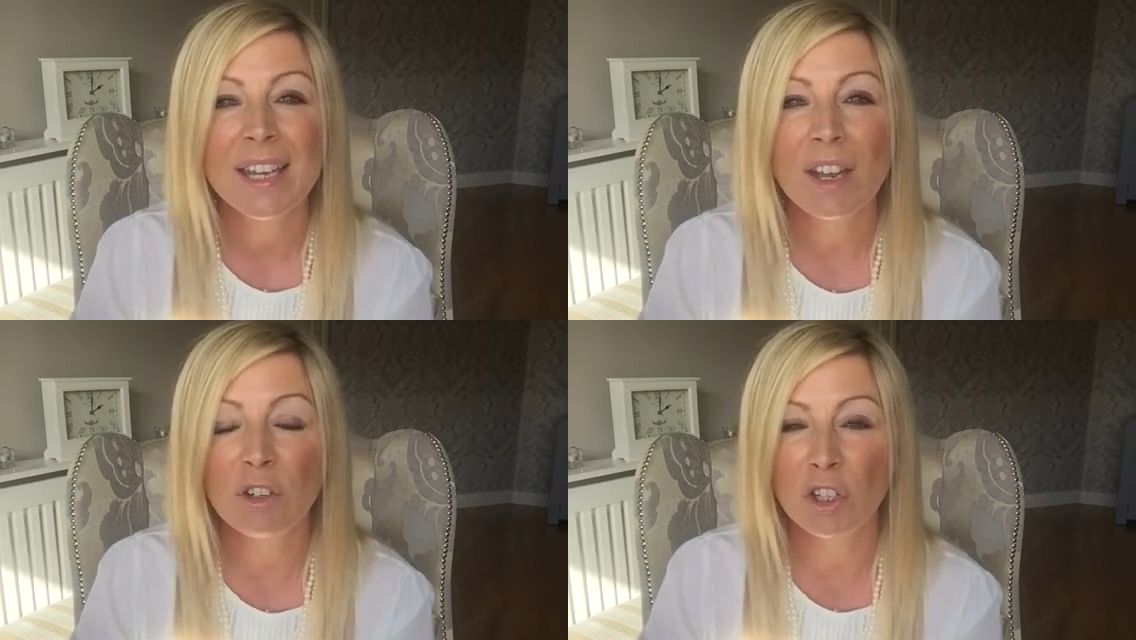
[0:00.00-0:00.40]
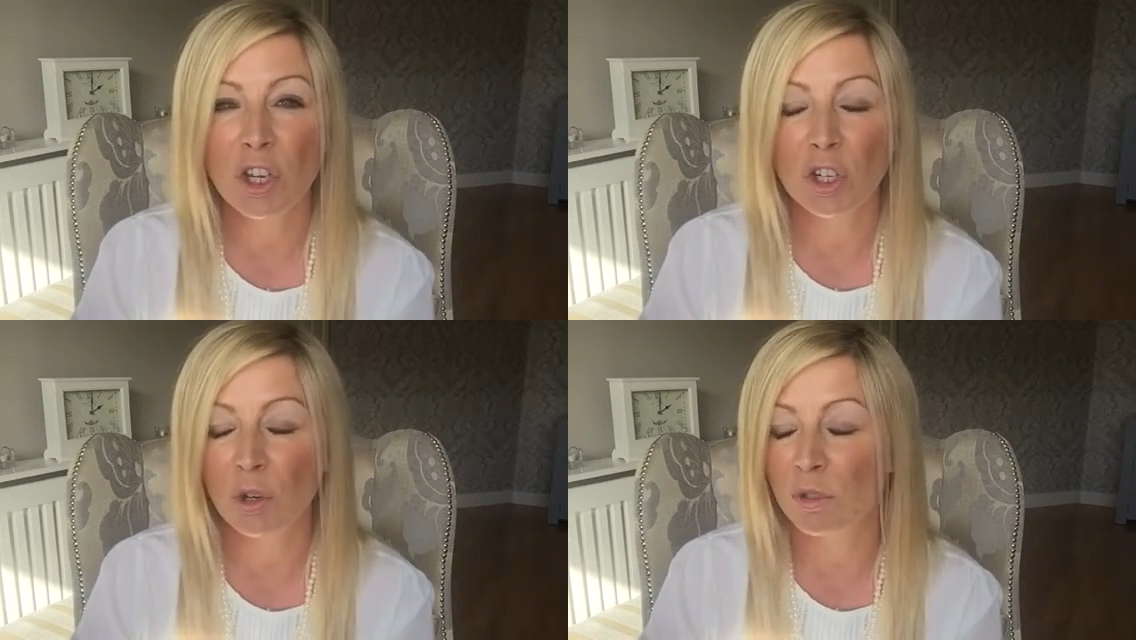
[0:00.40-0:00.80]
Now, you're
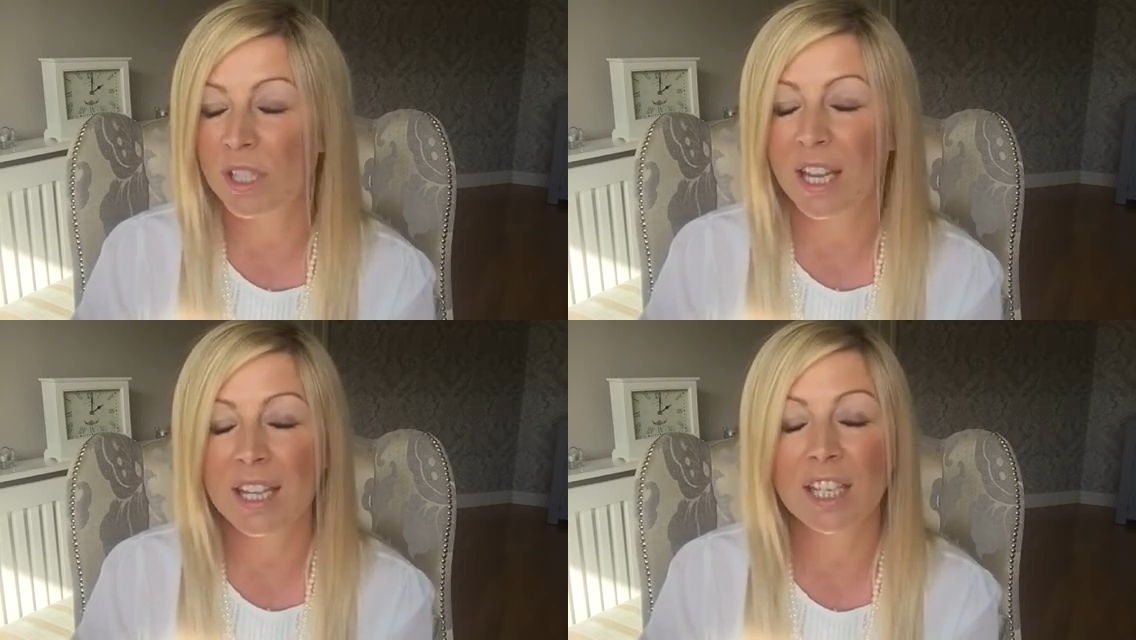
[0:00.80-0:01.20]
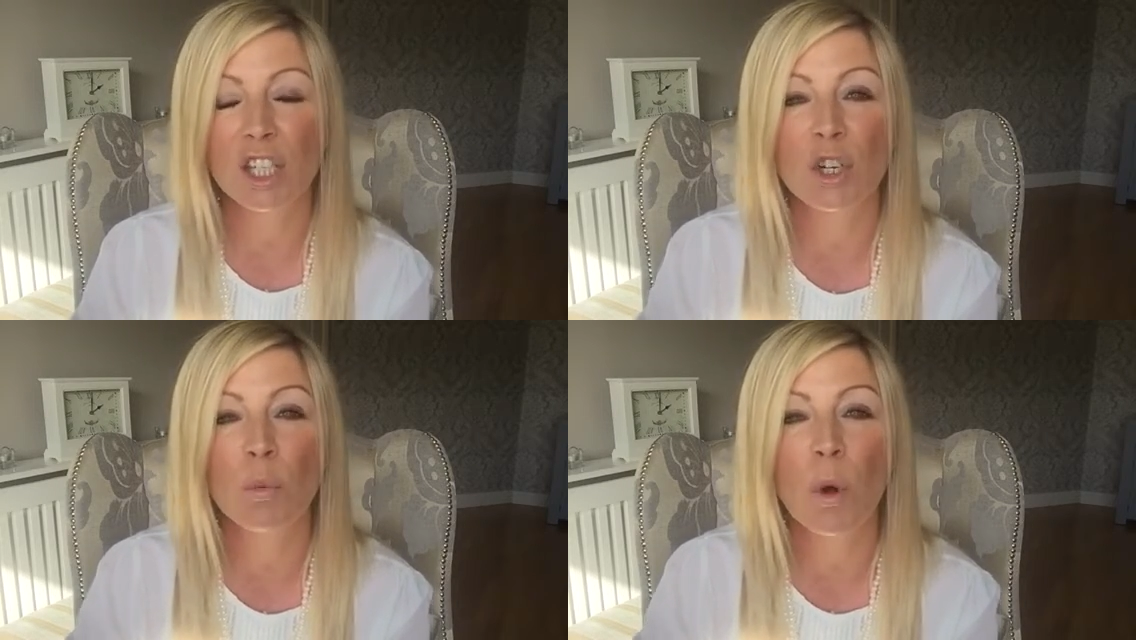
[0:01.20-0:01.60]
not going to say that
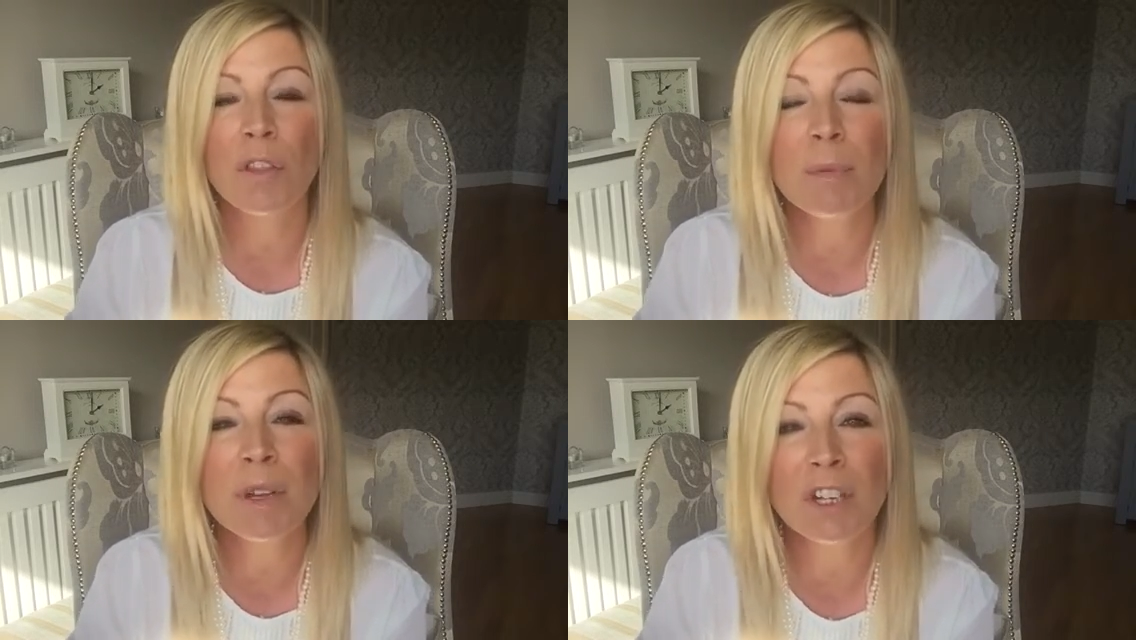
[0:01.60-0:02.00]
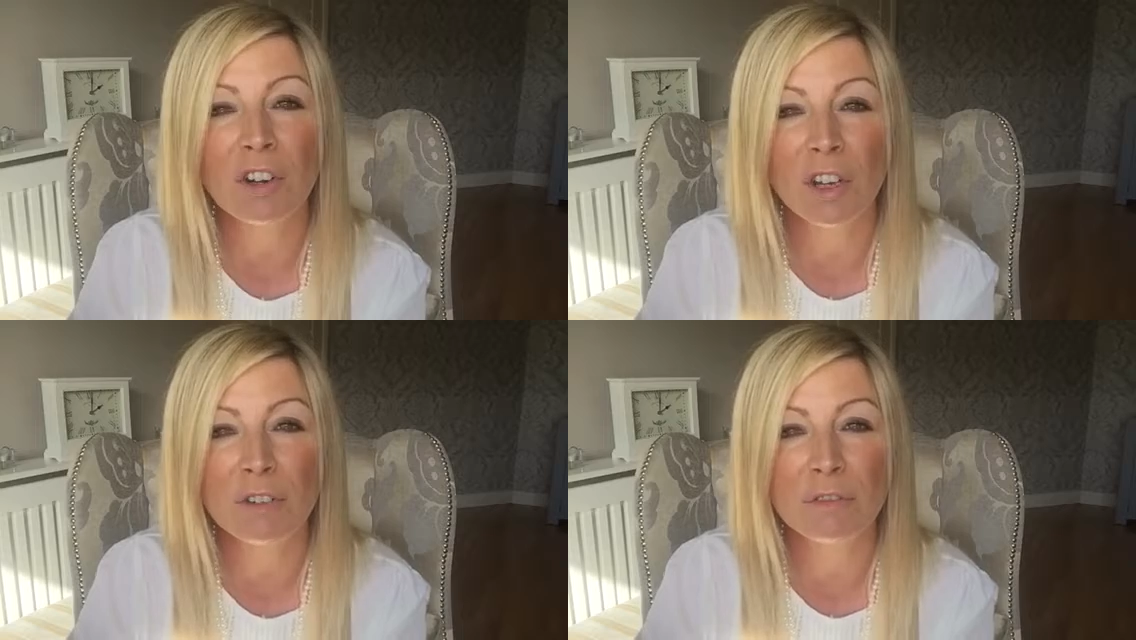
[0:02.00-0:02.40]
you don't want them in
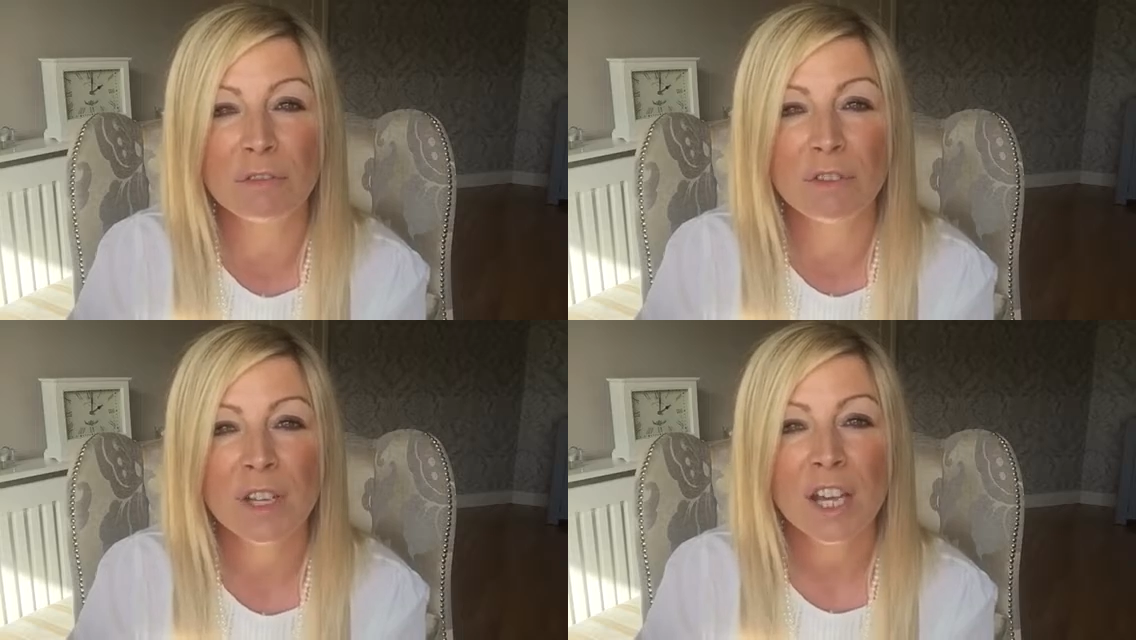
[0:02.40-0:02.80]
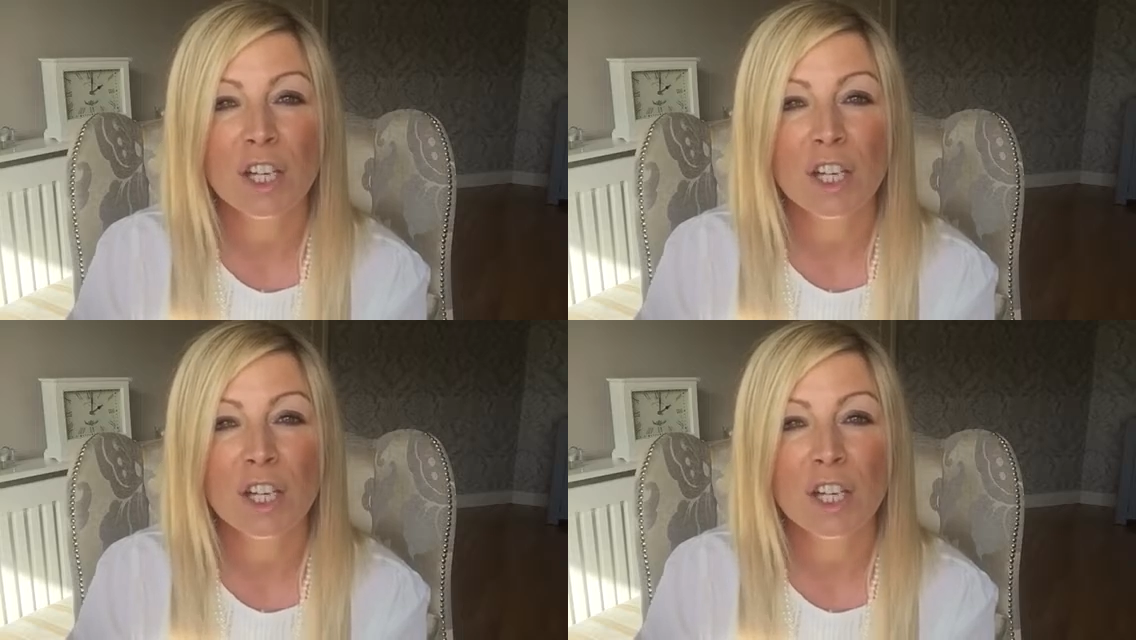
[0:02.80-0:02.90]
your life.